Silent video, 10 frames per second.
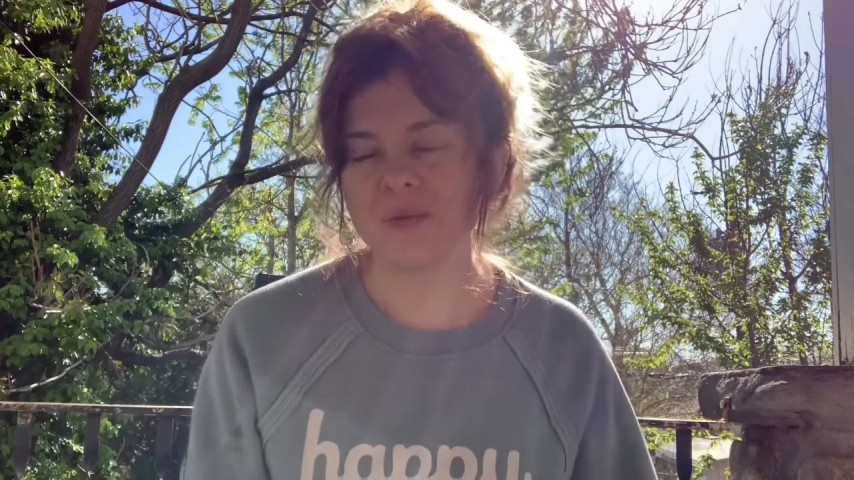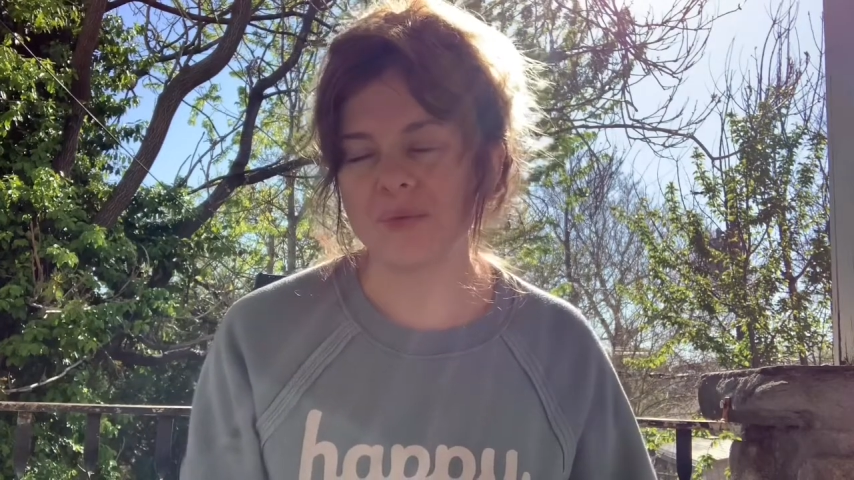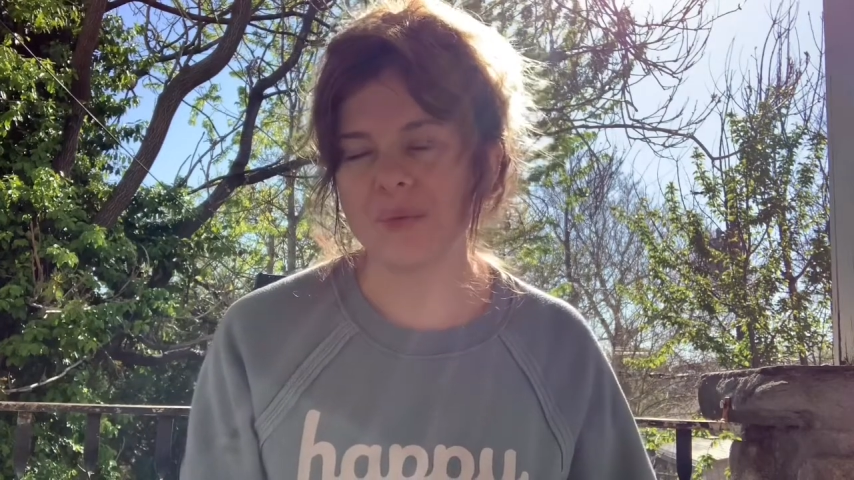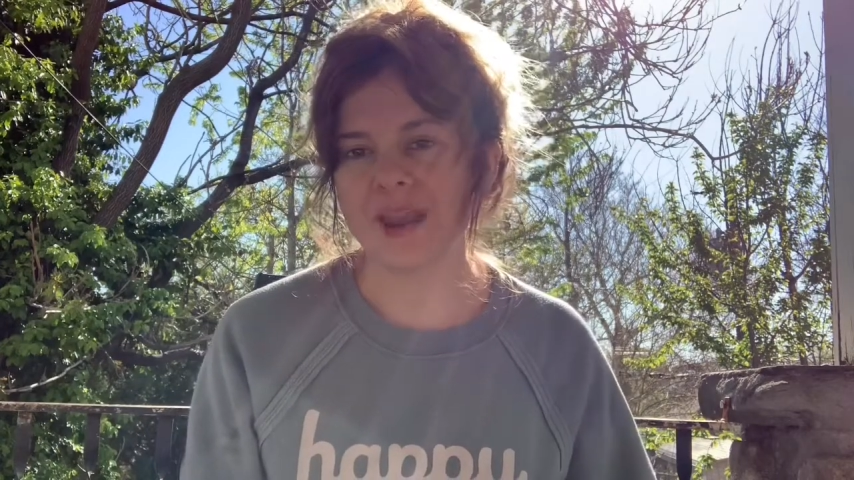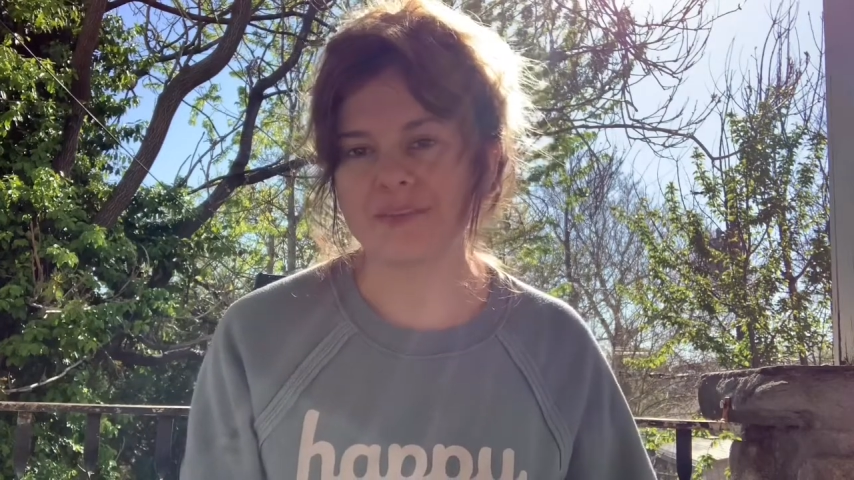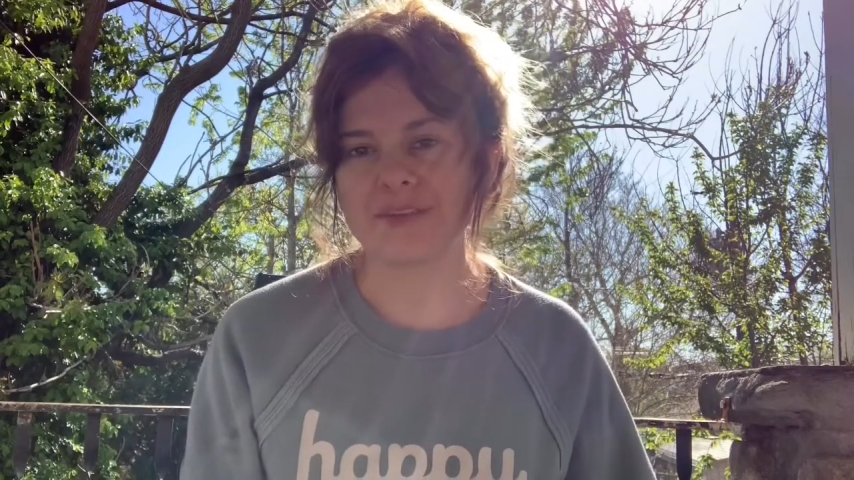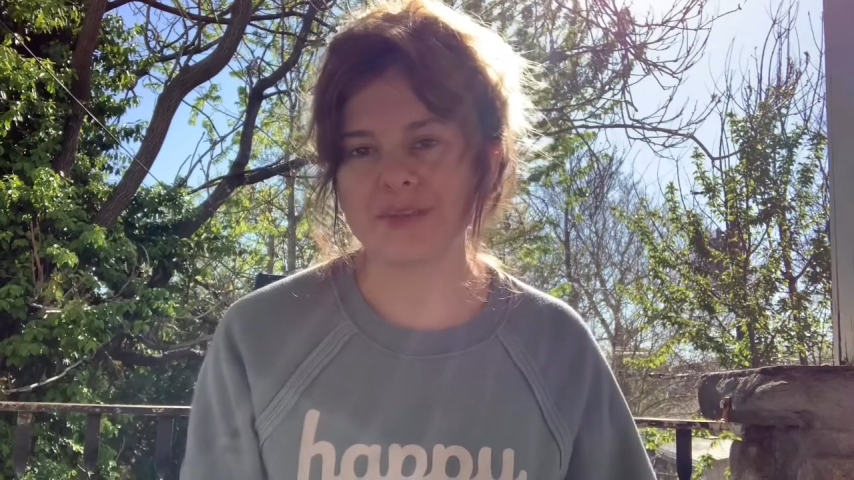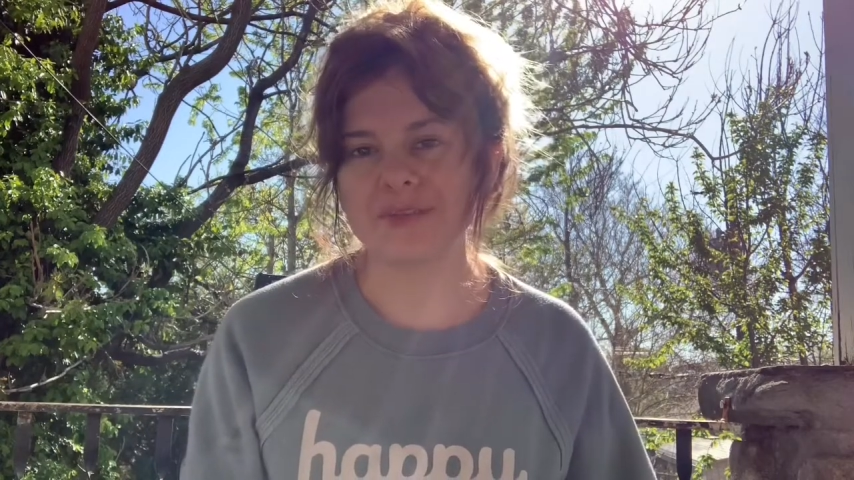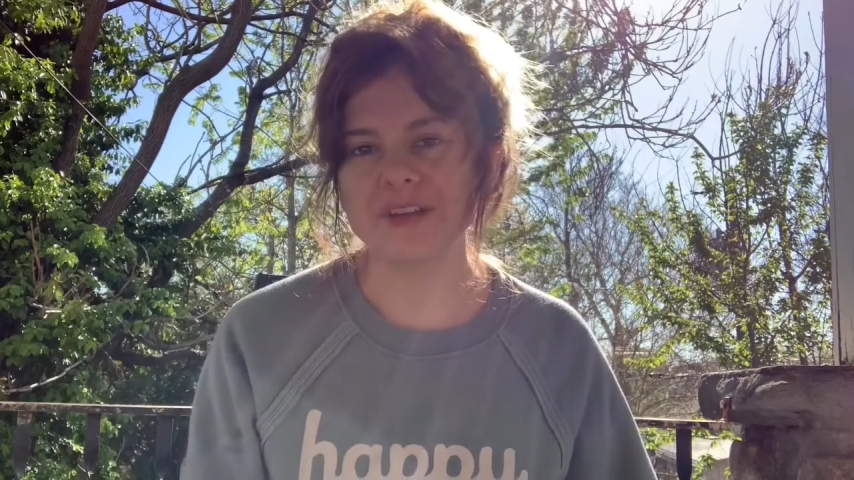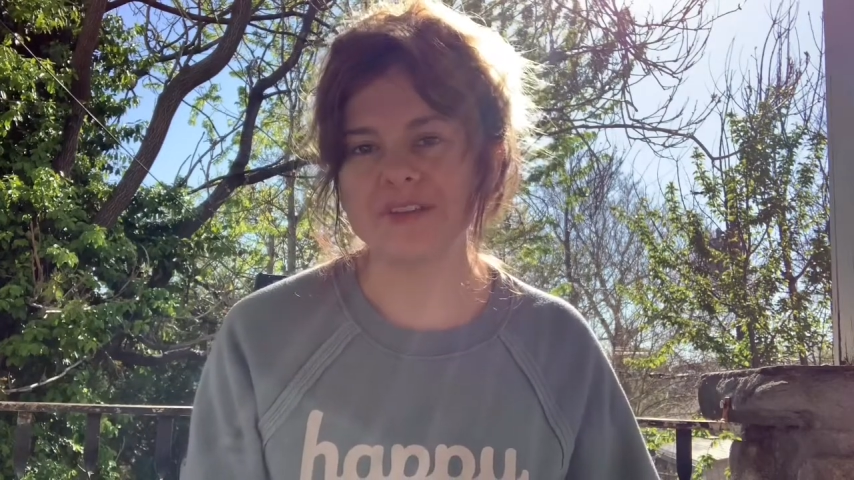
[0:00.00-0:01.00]
whenever
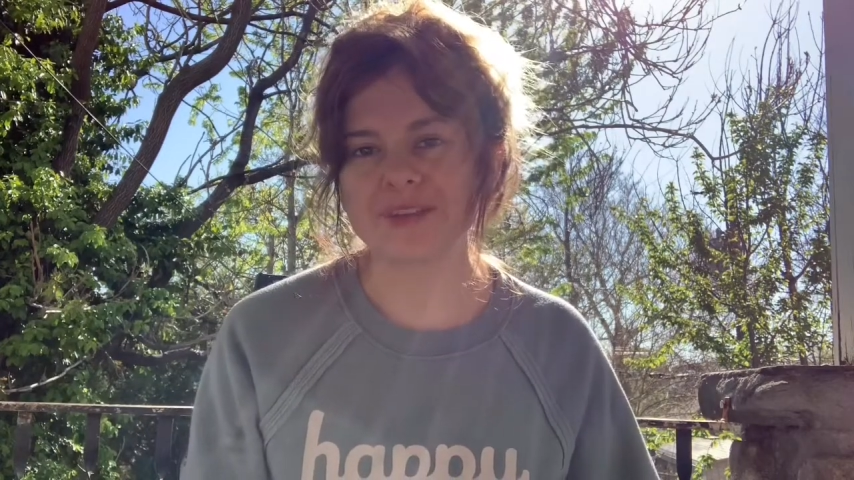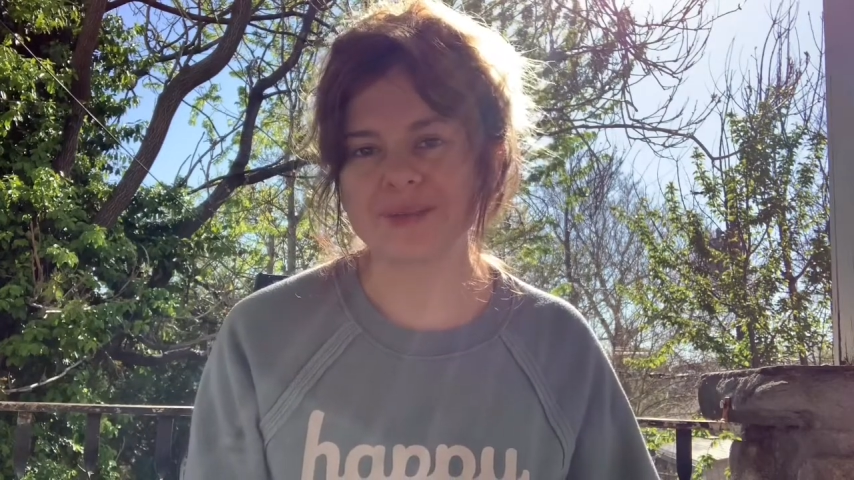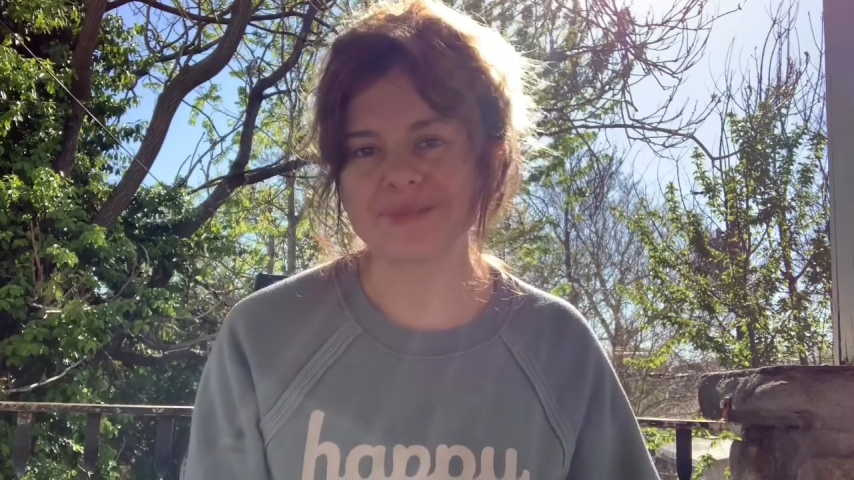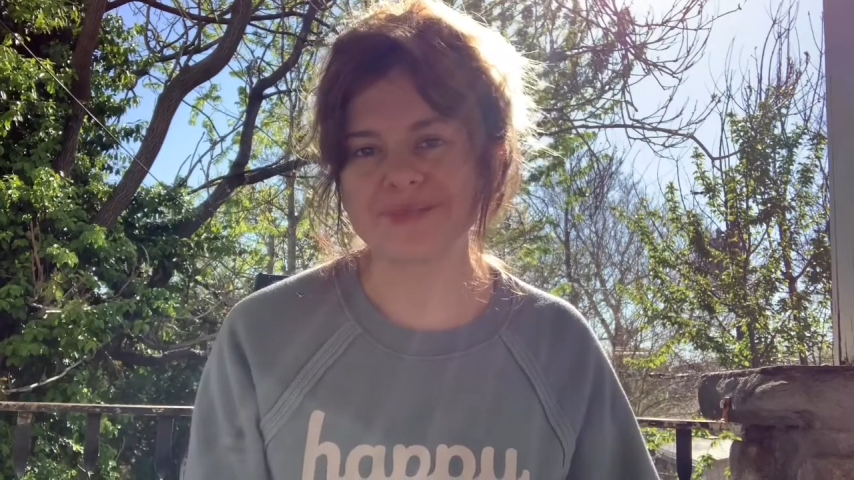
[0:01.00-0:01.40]
you need to.